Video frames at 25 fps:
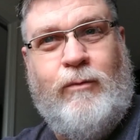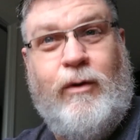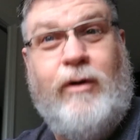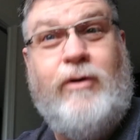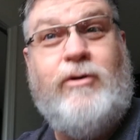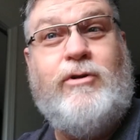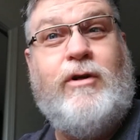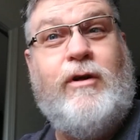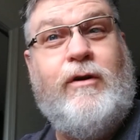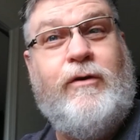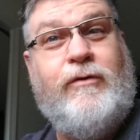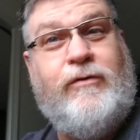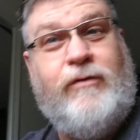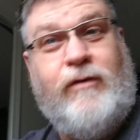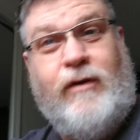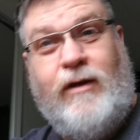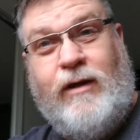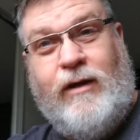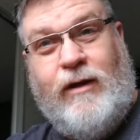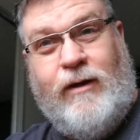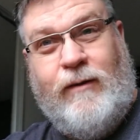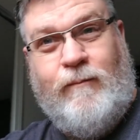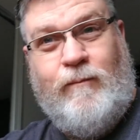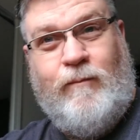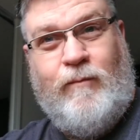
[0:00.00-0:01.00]
We shall
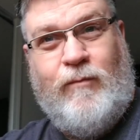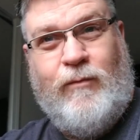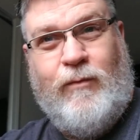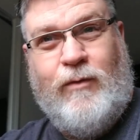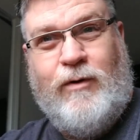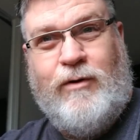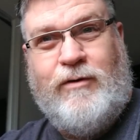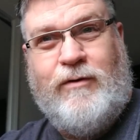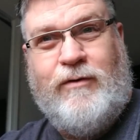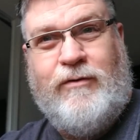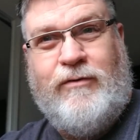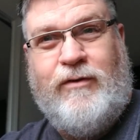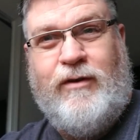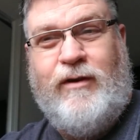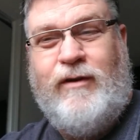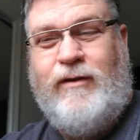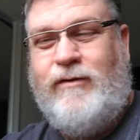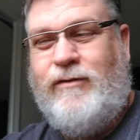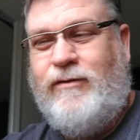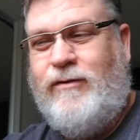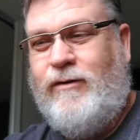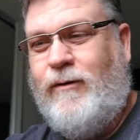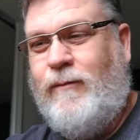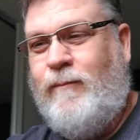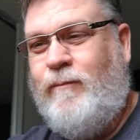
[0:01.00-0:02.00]
see. We shall see.
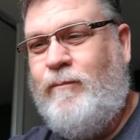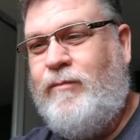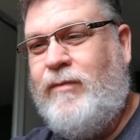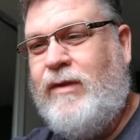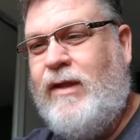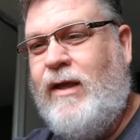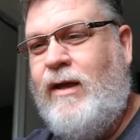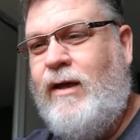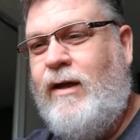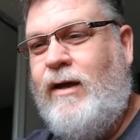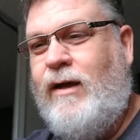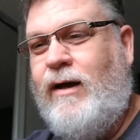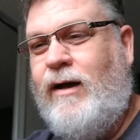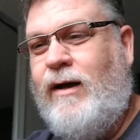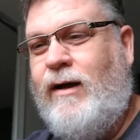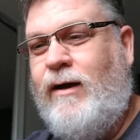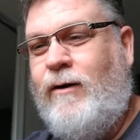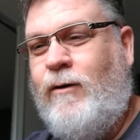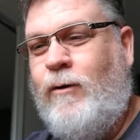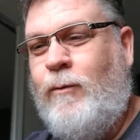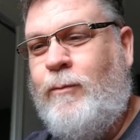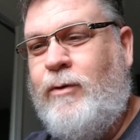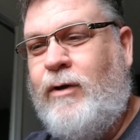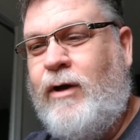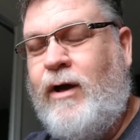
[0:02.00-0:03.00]
So I
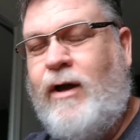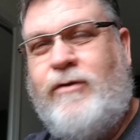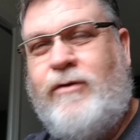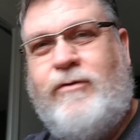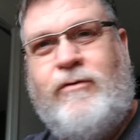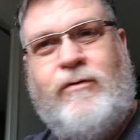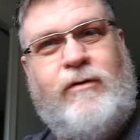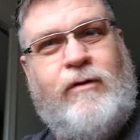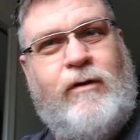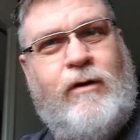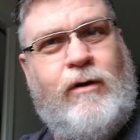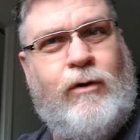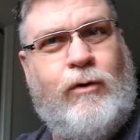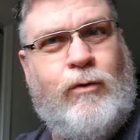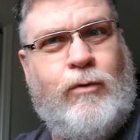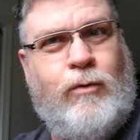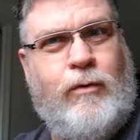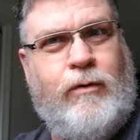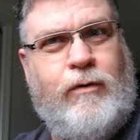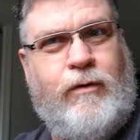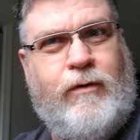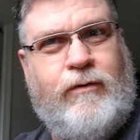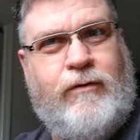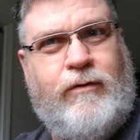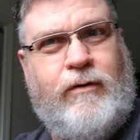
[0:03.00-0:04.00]
hope you guys are staying
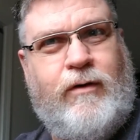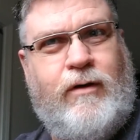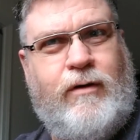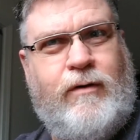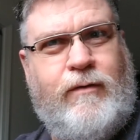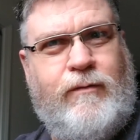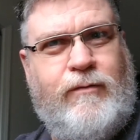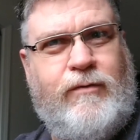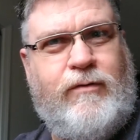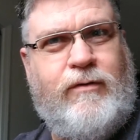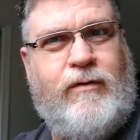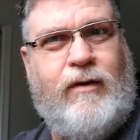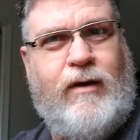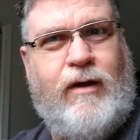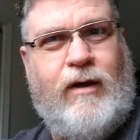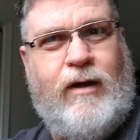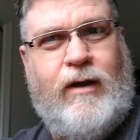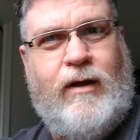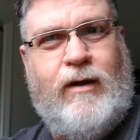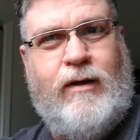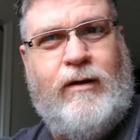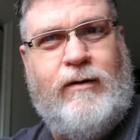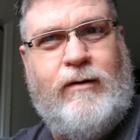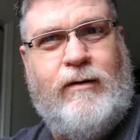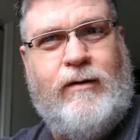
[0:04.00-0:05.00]
cool yourselves,
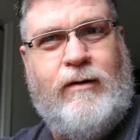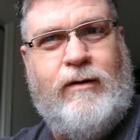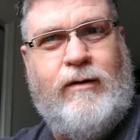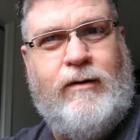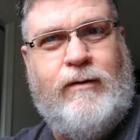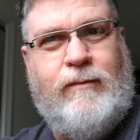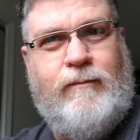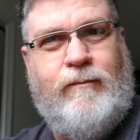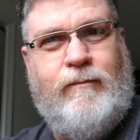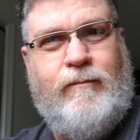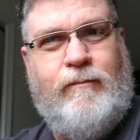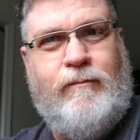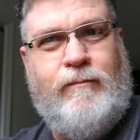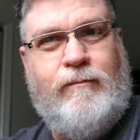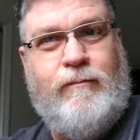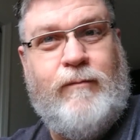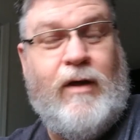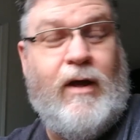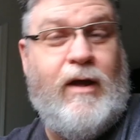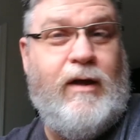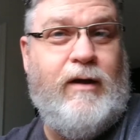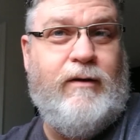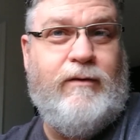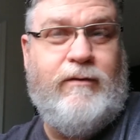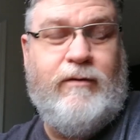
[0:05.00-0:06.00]
and
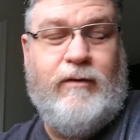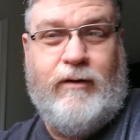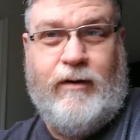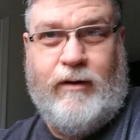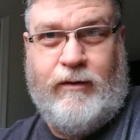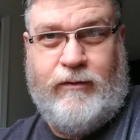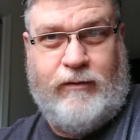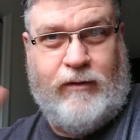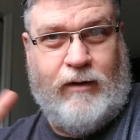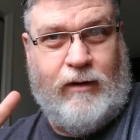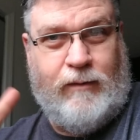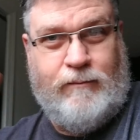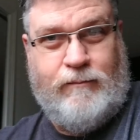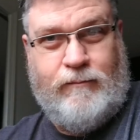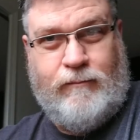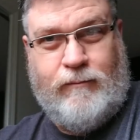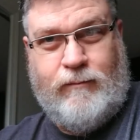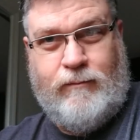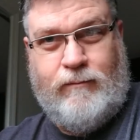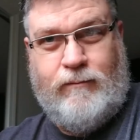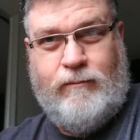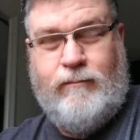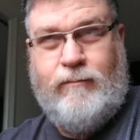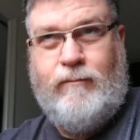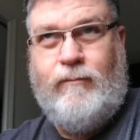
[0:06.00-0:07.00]
hey, until next time,
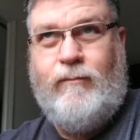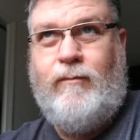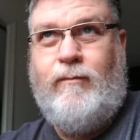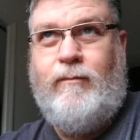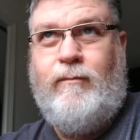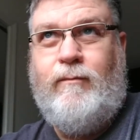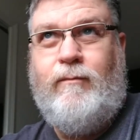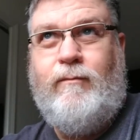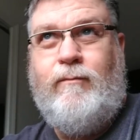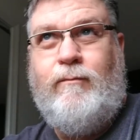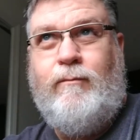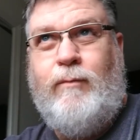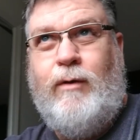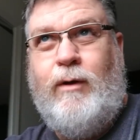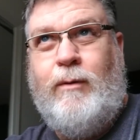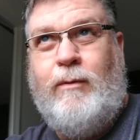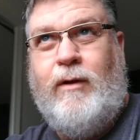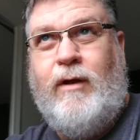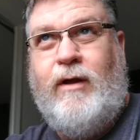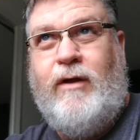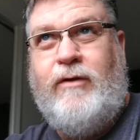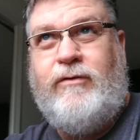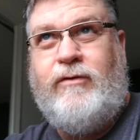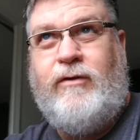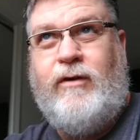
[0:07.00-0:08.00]
be
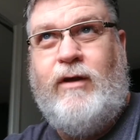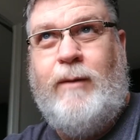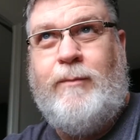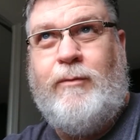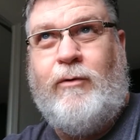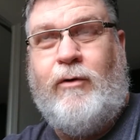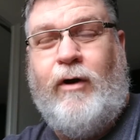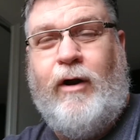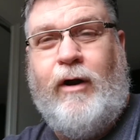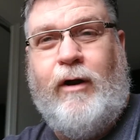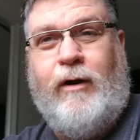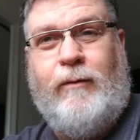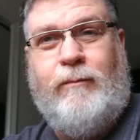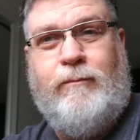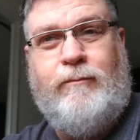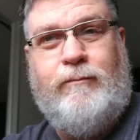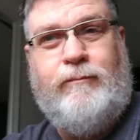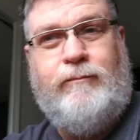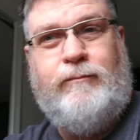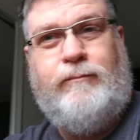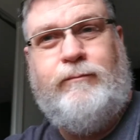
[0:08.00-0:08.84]
blessed, keep creating.